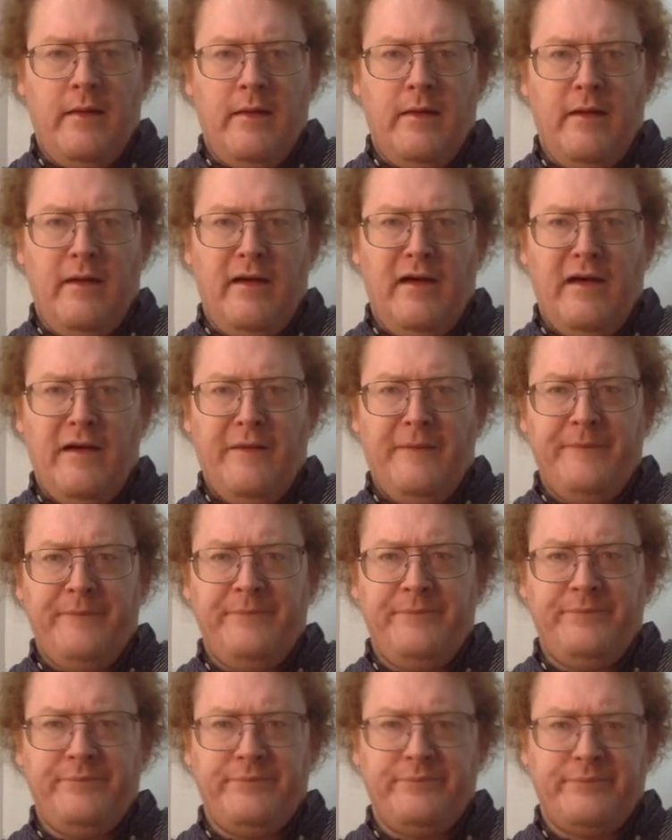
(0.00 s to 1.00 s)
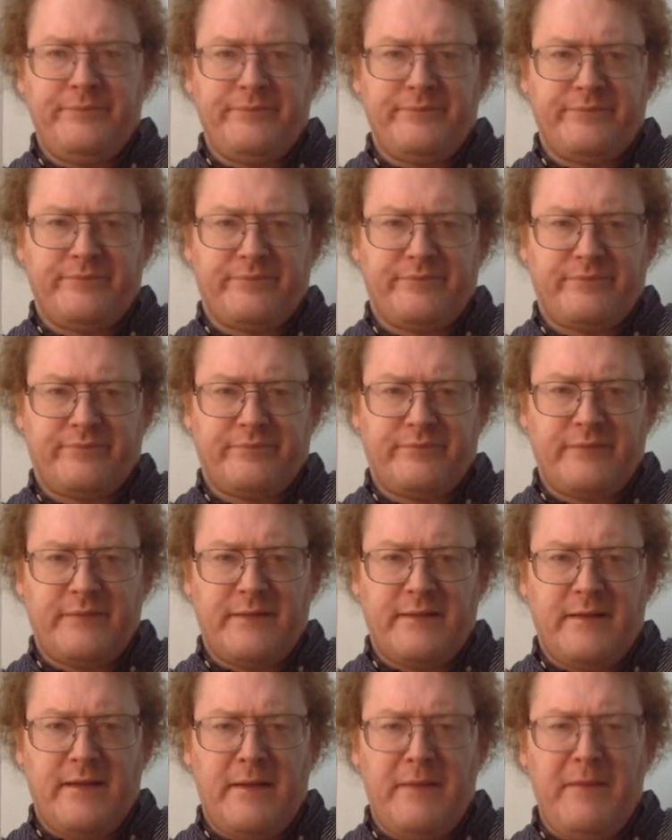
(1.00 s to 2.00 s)
I'm
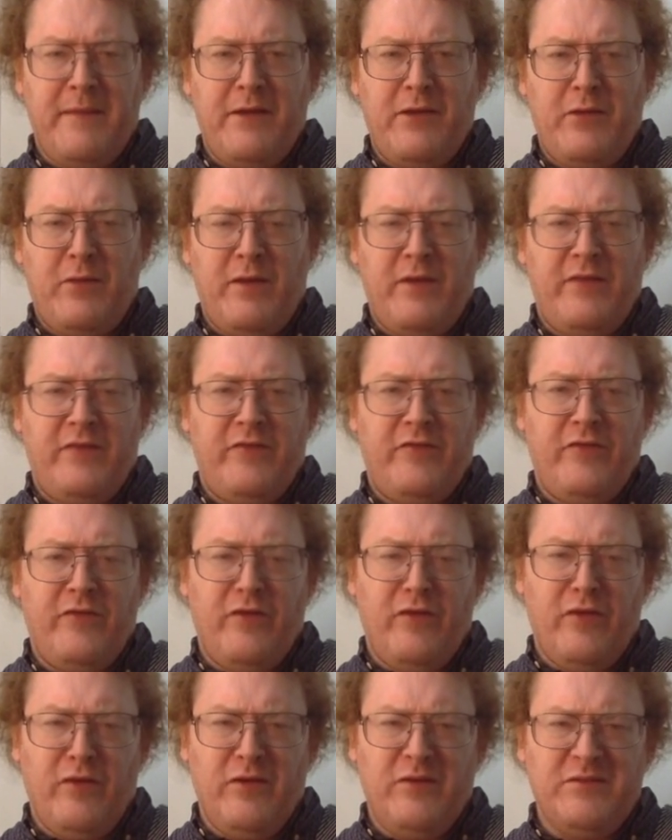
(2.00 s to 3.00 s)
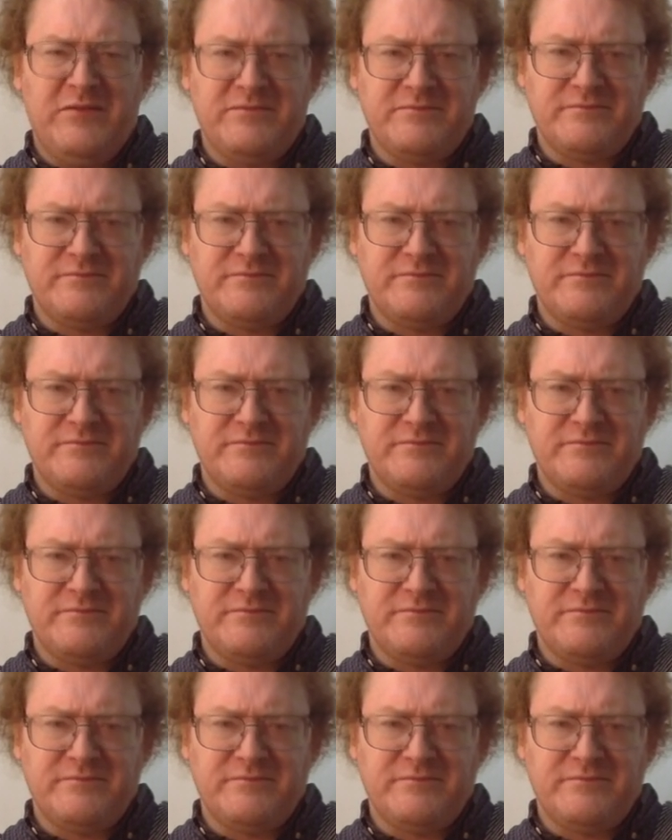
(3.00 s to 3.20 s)
not quite sure.